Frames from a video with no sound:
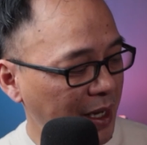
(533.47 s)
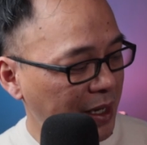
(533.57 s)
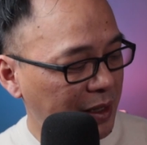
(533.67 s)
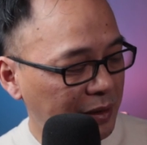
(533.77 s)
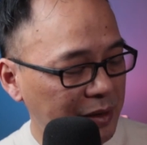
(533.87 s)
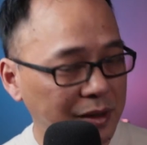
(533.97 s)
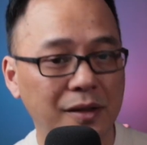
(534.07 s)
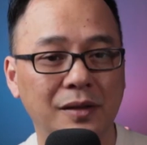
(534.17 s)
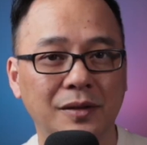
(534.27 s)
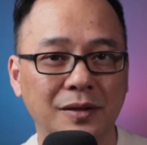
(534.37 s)
And
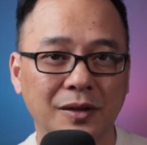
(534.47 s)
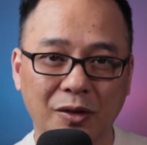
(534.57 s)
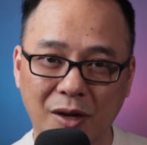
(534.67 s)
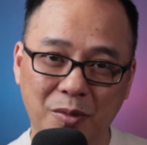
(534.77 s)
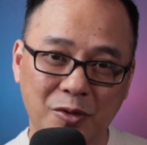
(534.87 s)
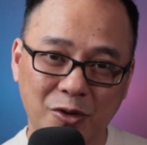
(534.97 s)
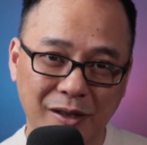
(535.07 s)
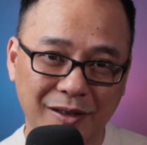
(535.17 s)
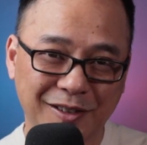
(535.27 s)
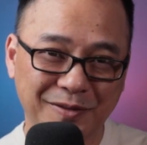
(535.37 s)
grab a
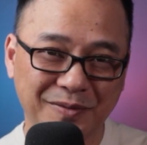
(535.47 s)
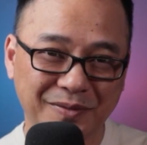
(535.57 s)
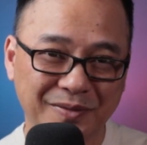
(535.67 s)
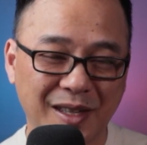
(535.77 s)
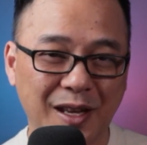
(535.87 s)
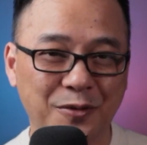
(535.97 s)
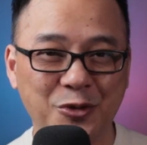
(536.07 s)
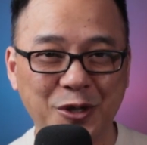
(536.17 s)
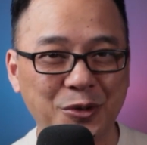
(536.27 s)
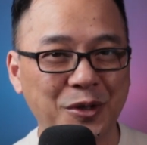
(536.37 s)
drink, have a
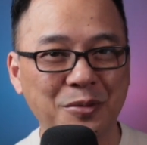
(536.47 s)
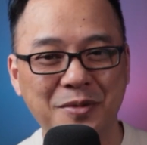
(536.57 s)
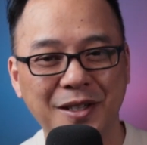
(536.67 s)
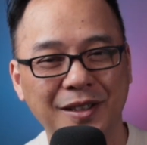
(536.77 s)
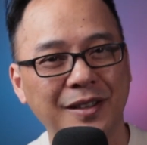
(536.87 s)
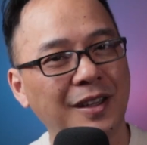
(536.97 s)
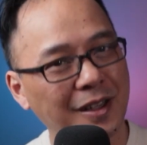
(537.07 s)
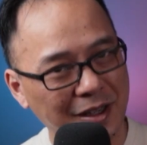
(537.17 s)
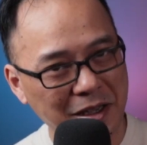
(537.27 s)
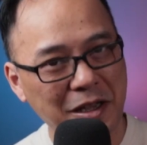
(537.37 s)
drink with me,
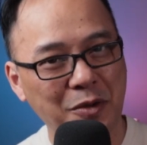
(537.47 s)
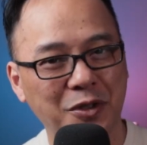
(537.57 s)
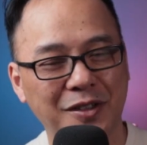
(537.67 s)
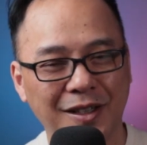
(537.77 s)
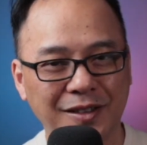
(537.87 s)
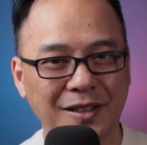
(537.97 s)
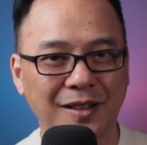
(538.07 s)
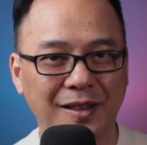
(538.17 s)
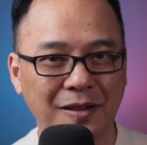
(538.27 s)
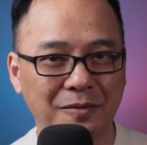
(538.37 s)
and we'll talk to
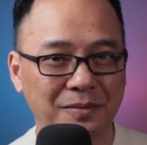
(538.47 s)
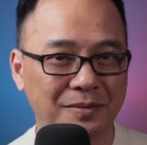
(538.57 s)
you then.